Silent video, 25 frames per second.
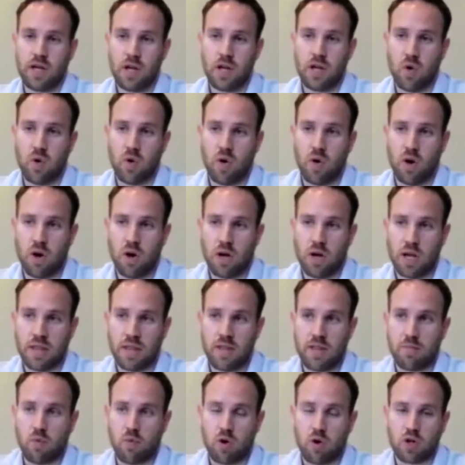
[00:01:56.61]
you know, on,
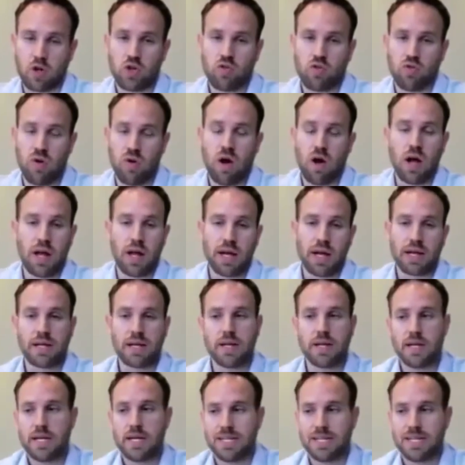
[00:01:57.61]
in the more chronic